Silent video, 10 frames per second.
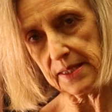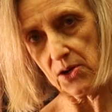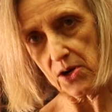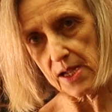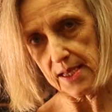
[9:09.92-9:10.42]
in
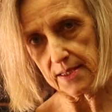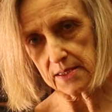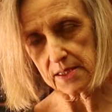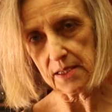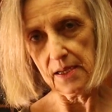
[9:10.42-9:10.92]
our
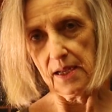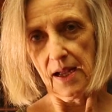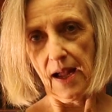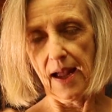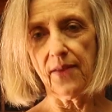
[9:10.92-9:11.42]
kits,
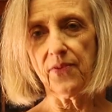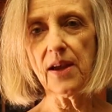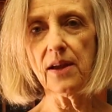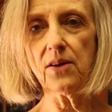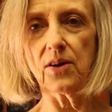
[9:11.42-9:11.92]
and
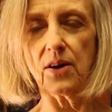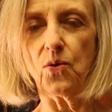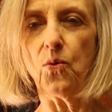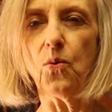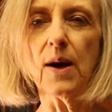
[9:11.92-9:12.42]
they are
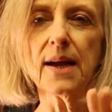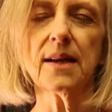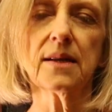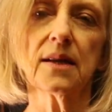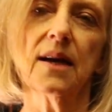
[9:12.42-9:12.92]

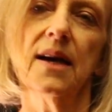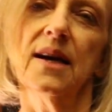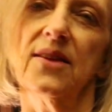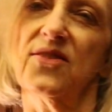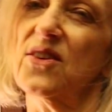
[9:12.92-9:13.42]

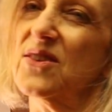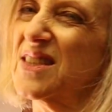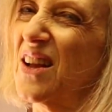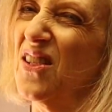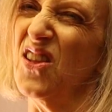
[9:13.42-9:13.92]
there
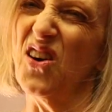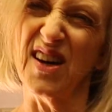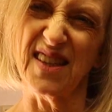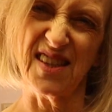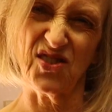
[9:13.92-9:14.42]
is a
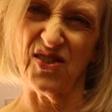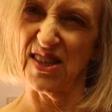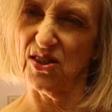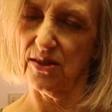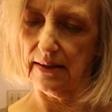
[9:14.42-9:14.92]
lot of
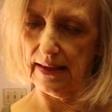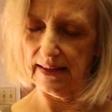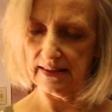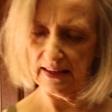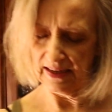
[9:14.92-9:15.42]
stretch to
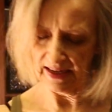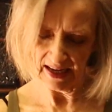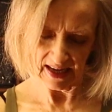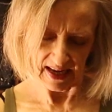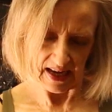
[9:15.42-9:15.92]
these.
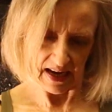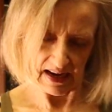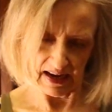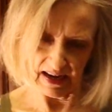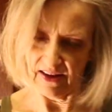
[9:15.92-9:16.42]

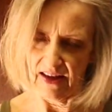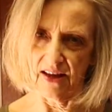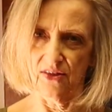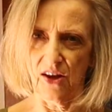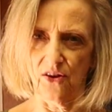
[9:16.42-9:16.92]

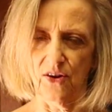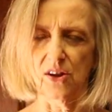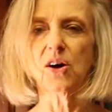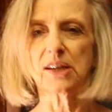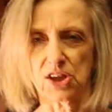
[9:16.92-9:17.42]
There are a
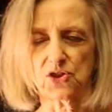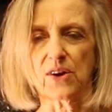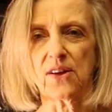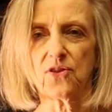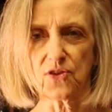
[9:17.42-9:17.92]
lot of
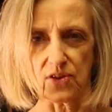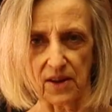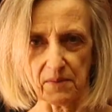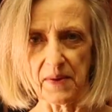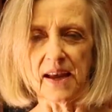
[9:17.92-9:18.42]
strength to
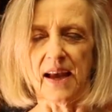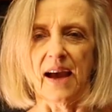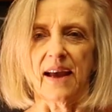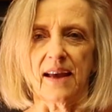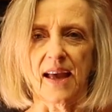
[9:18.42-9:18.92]
them.
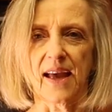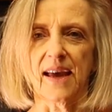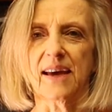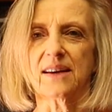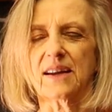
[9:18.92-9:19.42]

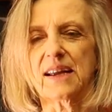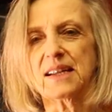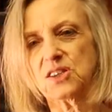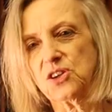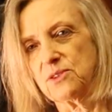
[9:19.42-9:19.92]
And
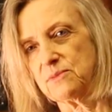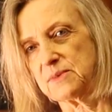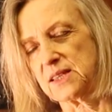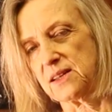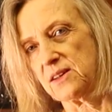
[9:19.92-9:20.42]
in
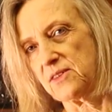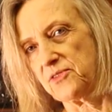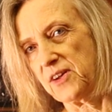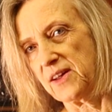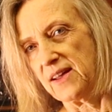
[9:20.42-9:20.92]
terms
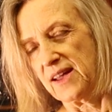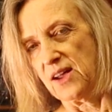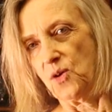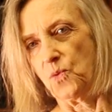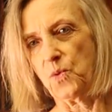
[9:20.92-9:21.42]
of
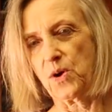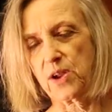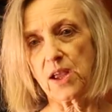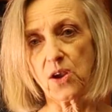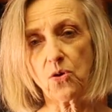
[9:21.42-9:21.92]

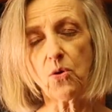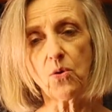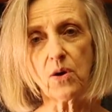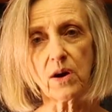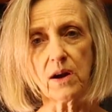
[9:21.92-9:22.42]
working
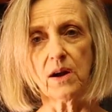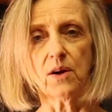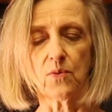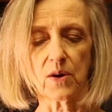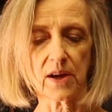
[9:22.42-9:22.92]
core,
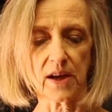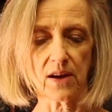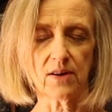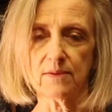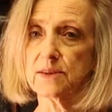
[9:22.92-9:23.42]

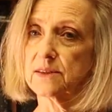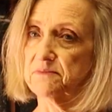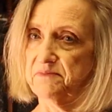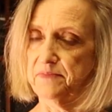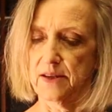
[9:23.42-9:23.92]
working arms,
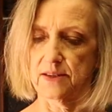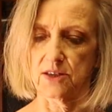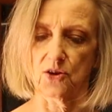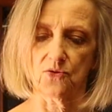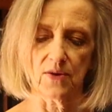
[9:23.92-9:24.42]

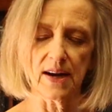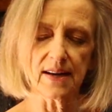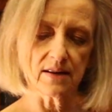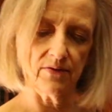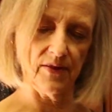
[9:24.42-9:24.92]
it's a
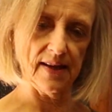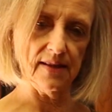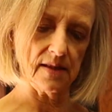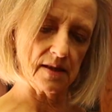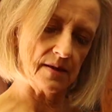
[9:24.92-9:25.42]
great
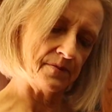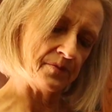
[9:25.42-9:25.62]
device.